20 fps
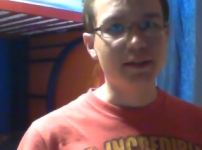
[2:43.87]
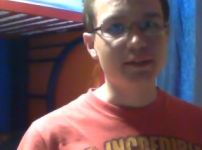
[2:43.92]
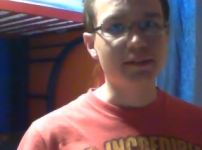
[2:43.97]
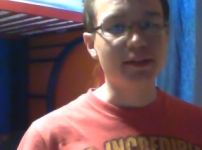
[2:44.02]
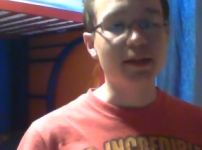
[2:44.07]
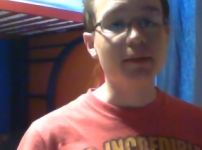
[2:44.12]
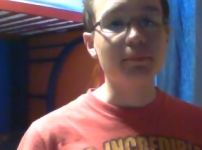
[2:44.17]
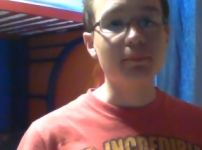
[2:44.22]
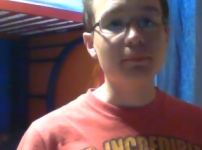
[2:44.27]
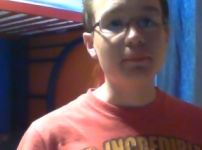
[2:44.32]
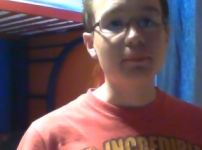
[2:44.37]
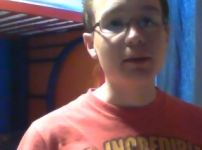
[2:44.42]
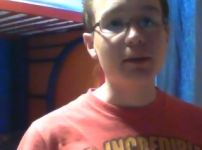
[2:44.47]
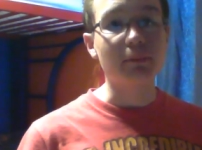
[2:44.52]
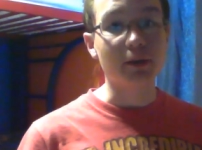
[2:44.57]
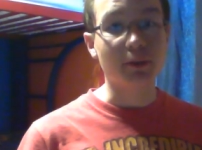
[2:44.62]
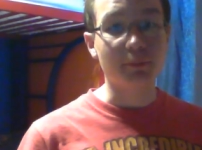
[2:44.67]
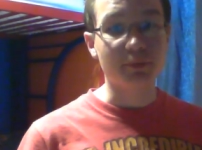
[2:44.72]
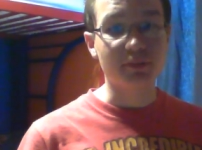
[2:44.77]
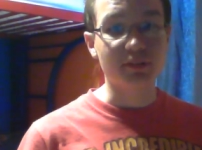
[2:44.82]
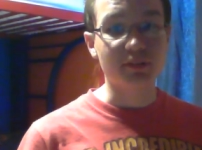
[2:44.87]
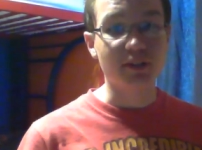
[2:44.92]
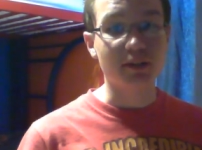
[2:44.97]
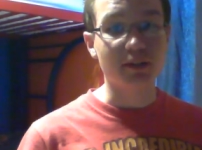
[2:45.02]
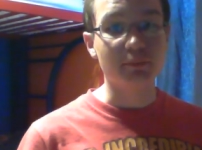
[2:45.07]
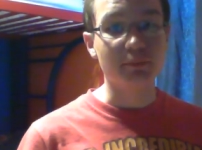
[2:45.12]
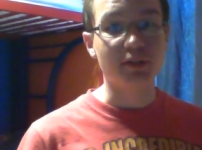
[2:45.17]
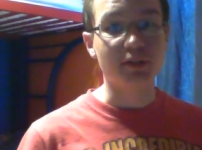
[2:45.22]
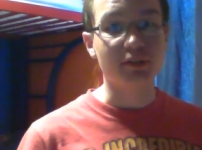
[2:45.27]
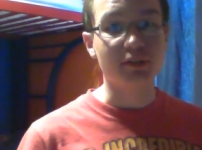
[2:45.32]
And that made me
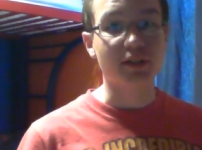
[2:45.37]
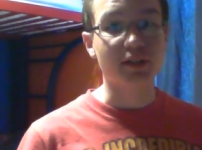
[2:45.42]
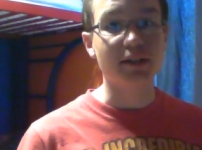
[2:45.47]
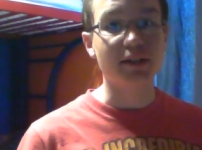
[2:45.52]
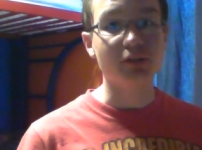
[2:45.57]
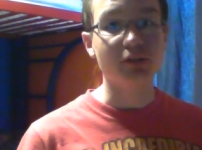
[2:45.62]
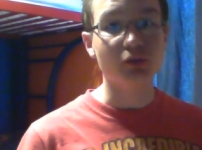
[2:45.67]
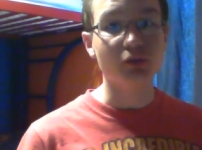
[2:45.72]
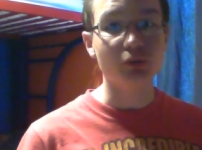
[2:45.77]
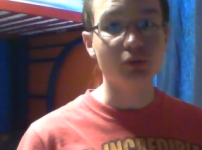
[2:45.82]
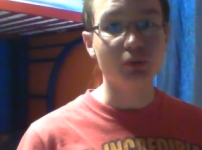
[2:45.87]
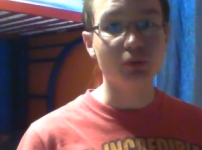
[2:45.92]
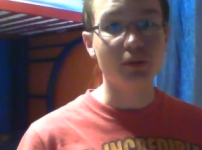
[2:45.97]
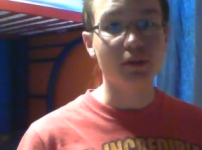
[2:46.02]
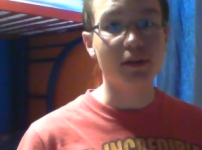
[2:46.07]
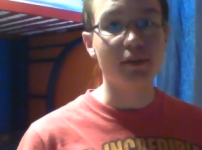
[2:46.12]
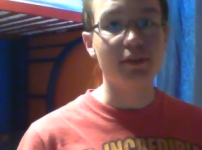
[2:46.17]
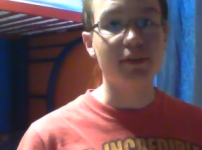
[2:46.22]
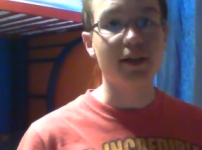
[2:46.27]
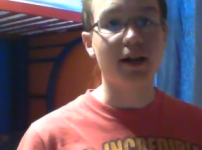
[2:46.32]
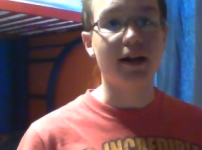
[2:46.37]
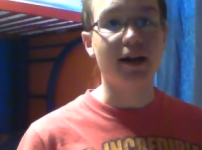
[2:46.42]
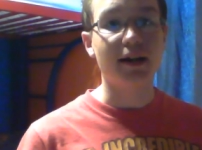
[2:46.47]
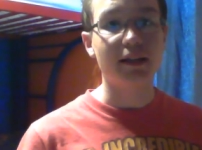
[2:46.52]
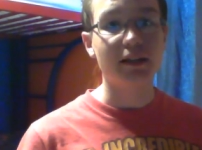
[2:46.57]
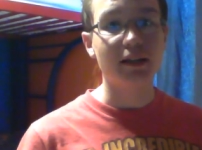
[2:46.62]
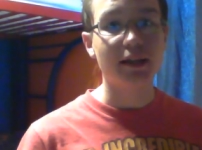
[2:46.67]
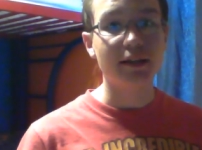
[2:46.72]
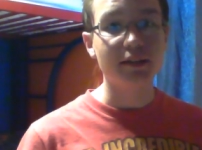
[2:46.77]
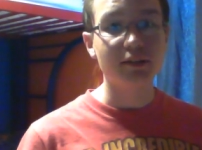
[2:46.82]
upset, because I knew that
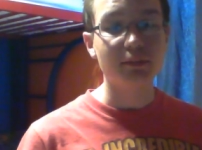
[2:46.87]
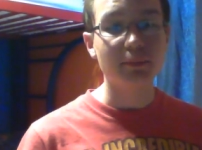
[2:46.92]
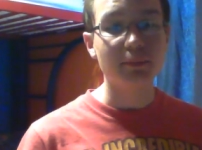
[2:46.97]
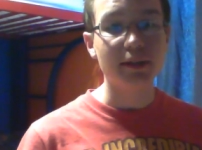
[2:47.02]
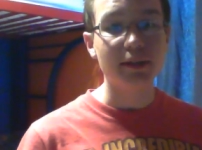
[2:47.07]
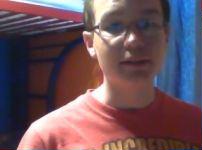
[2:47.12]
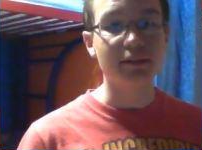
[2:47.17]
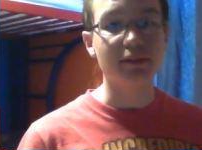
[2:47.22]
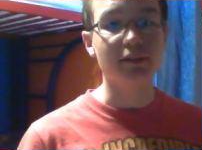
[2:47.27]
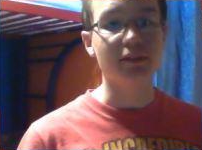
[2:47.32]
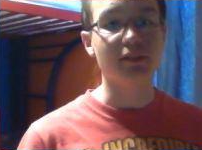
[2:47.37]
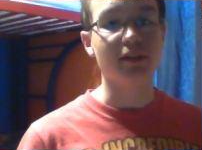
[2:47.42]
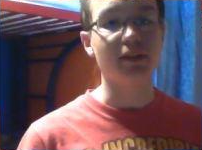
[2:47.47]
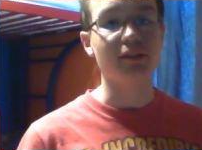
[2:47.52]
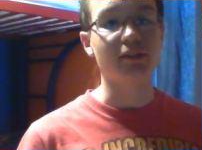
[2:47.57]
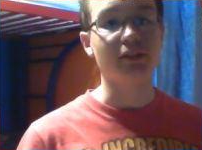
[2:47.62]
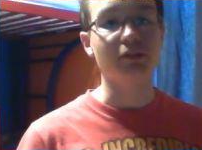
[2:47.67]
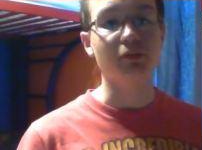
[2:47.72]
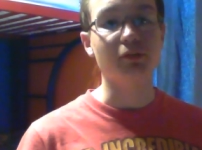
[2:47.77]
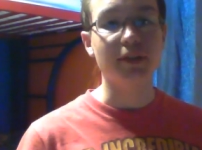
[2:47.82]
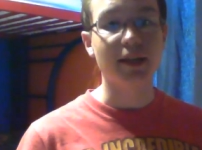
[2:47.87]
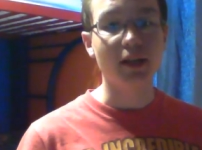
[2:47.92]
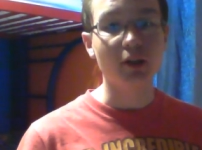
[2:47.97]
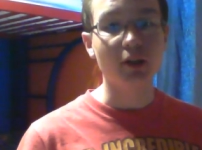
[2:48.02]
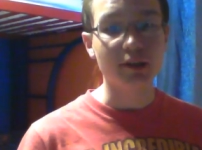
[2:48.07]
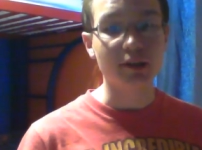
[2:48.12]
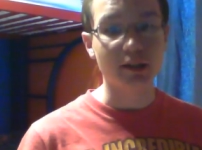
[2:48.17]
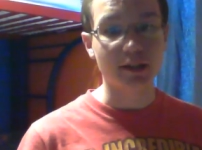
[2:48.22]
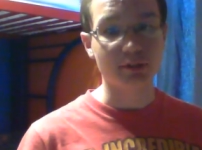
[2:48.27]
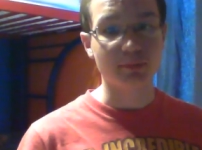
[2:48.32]
I liked making these things, I knew
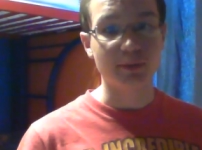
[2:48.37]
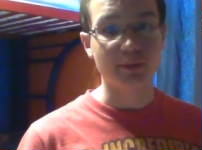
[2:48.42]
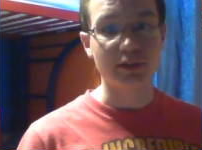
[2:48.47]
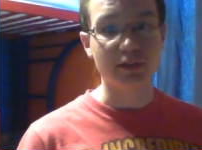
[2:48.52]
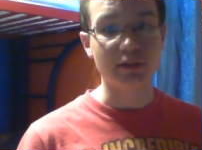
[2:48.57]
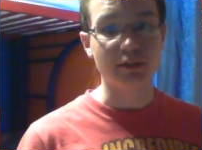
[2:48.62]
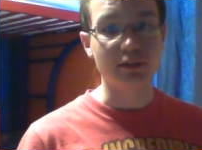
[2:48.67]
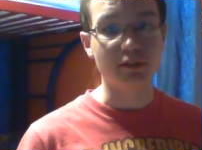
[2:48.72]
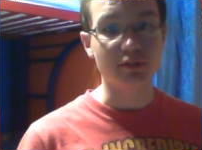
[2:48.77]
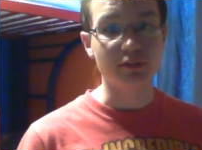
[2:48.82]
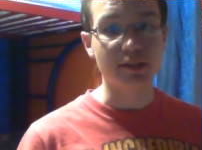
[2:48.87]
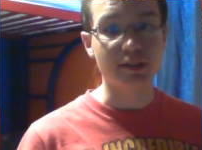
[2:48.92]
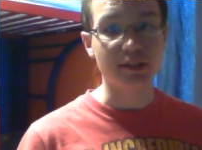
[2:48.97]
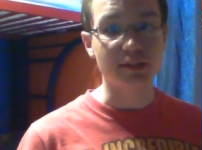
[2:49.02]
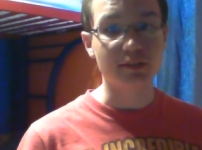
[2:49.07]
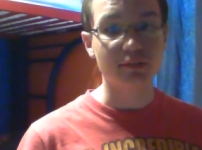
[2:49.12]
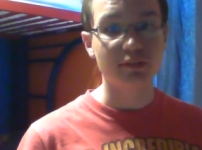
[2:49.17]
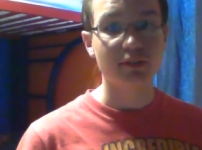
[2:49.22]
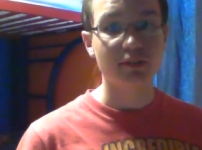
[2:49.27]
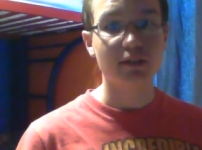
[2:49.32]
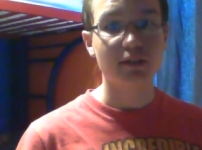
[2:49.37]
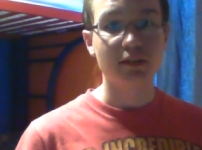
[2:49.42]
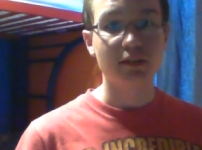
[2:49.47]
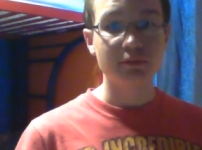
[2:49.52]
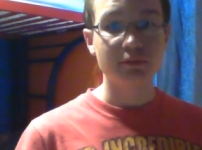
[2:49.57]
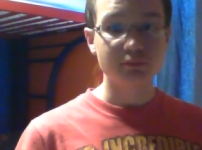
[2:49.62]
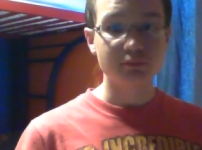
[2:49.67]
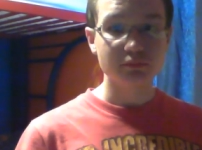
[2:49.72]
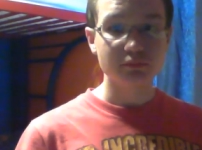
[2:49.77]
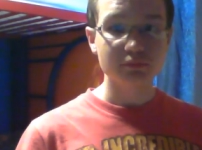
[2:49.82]
Kelly liked making these things,
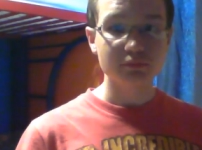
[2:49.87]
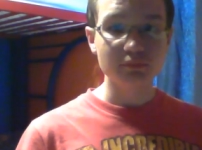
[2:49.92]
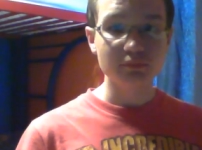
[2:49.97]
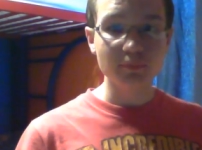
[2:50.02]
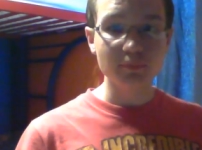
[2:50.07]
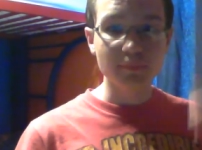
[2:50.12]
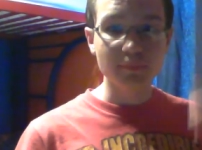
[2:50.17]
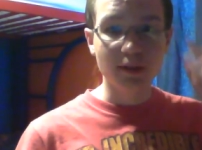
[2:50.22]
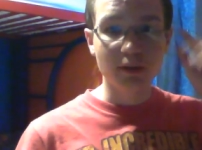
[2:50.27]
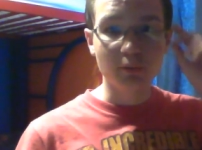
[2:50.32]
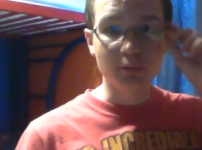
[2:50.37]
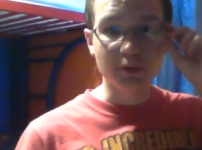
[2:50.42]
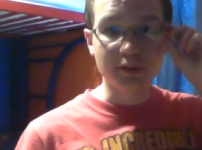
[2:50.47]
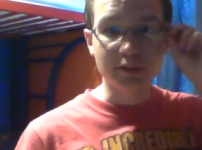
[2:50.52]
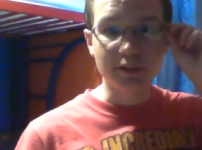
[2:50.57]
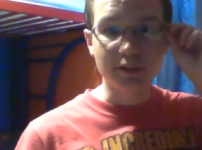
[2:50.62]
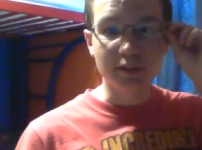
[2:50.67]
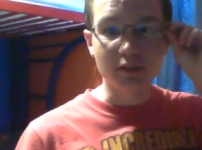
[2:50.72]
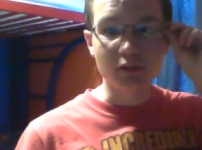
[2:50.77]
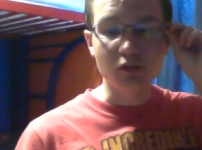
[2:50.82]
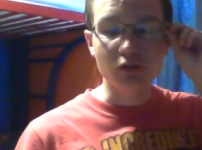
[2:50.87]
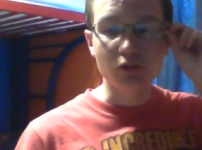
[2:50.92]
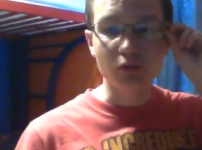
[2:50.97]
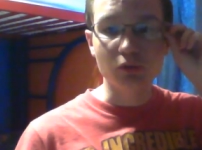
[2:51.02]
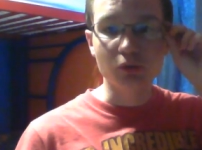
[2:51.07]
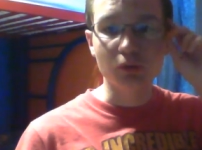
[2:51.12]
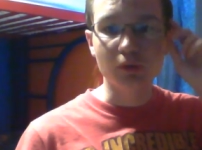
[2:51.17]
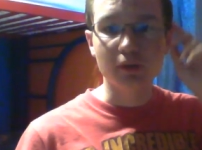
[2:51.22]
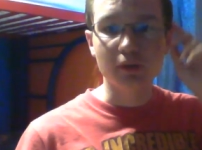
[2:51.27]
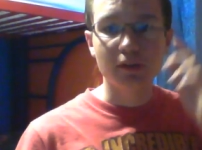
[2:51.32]
and we needed
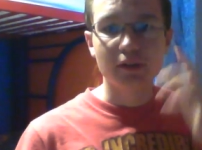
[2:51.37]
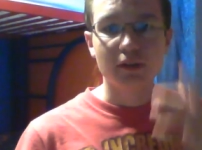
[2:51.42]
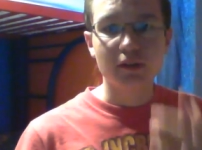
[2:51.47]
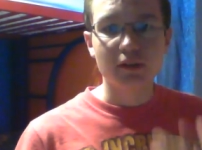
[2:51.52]
to